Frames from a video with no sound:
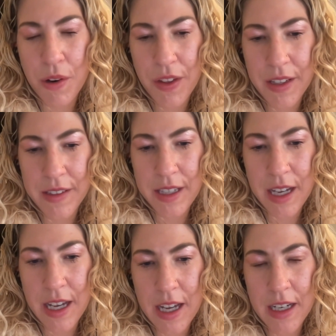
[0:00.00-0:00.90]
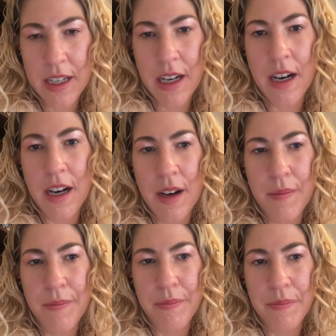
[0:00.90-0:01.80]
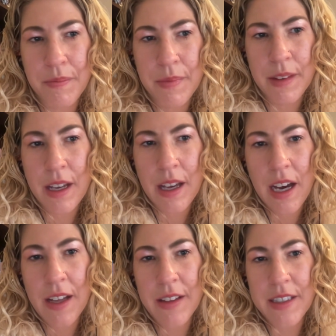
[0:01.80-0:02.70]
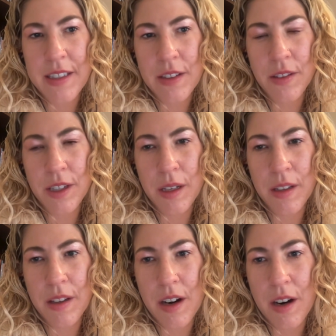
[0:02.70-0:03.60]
things like and this isn't only